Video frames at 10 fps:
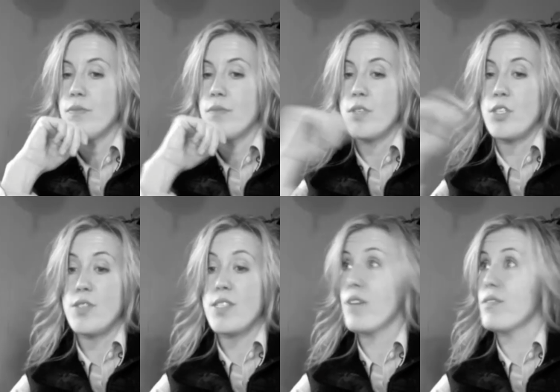Do you
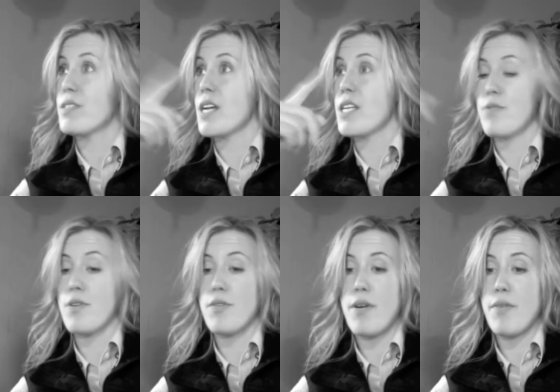see all these guys
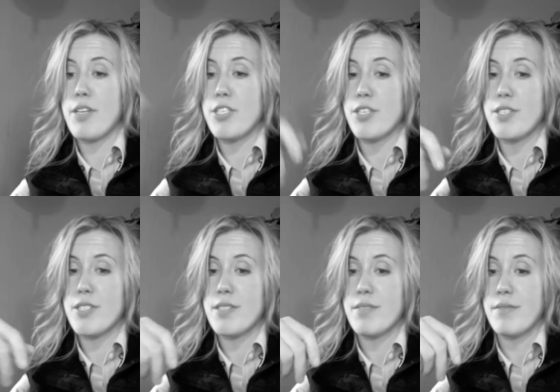running around in red
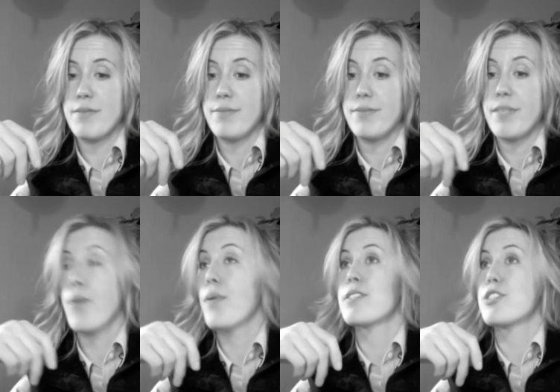shirts?
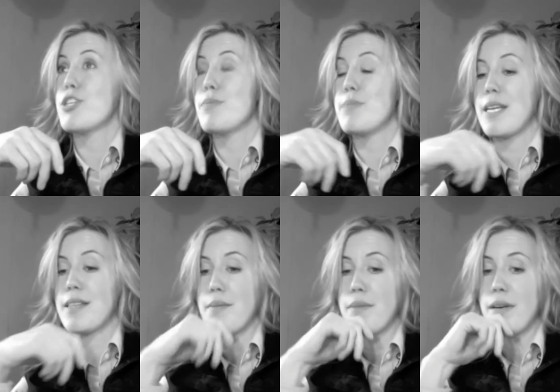It wasn't cheap to
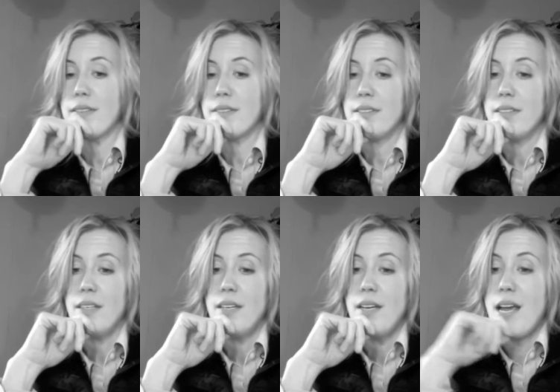get them here.
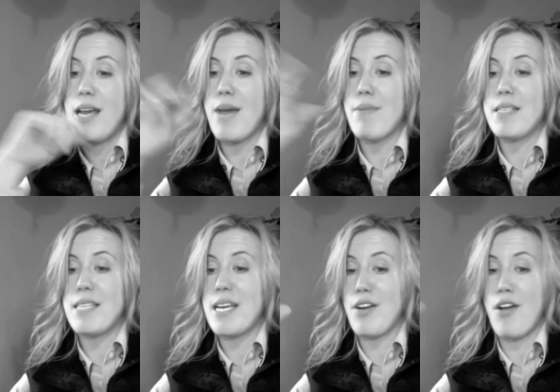And I'm not
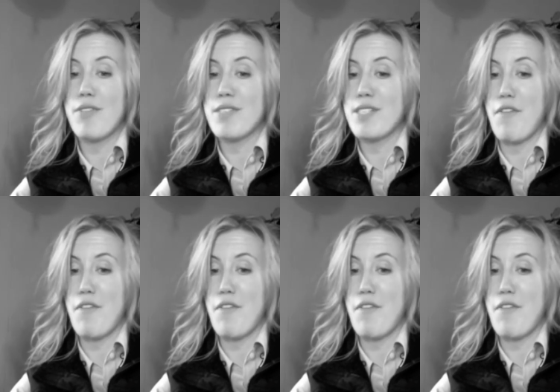taking all this stuff